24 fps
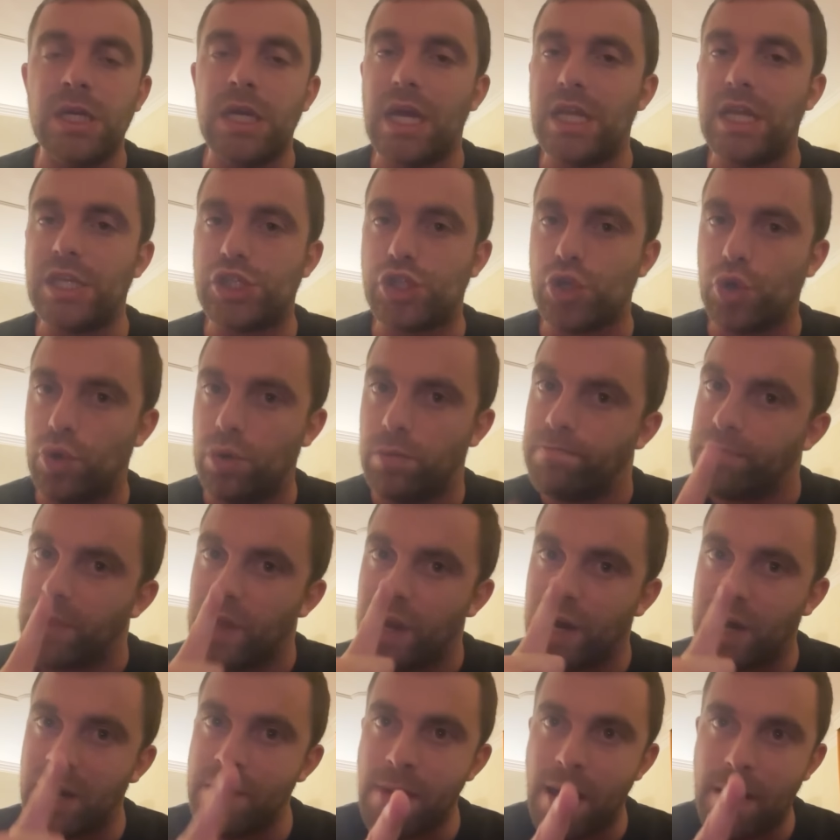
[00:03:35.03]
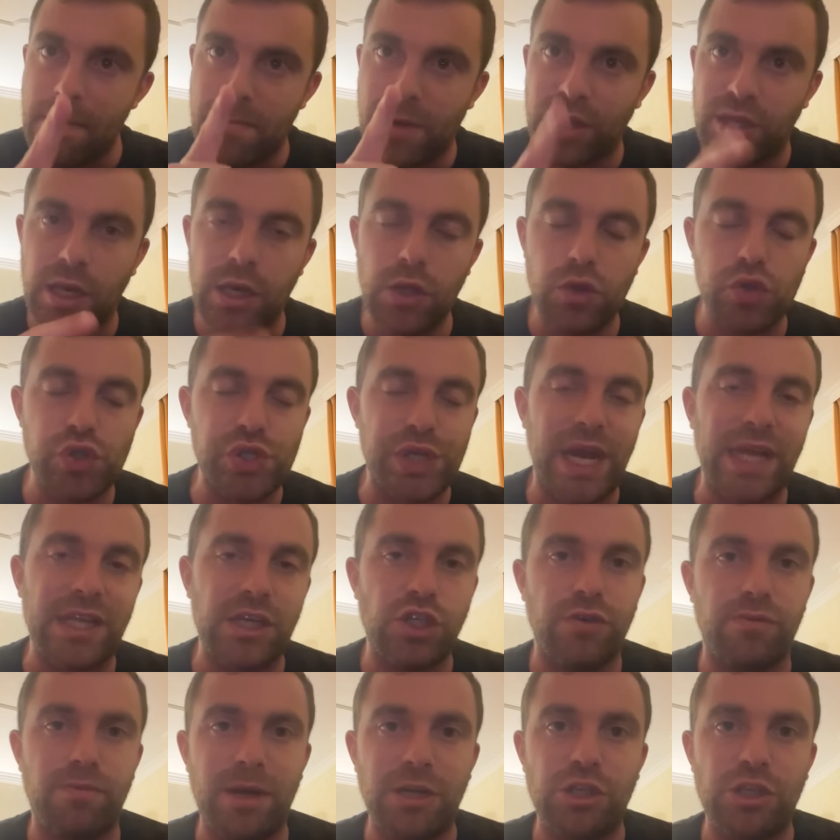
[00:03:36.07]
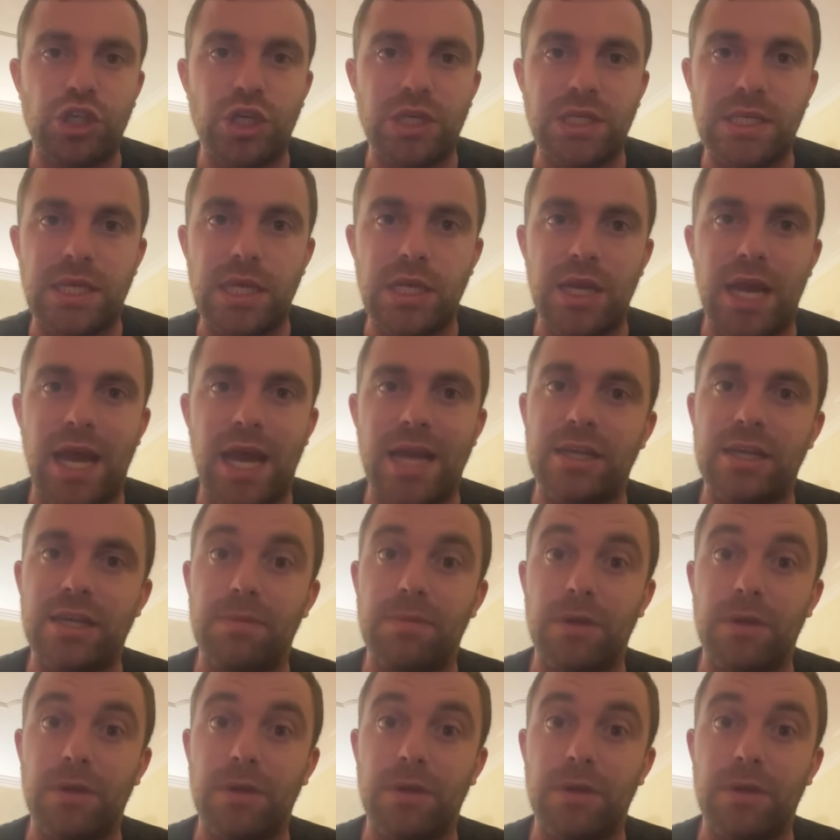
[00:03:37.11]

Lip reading: and so remember the new strategy of Manchester United,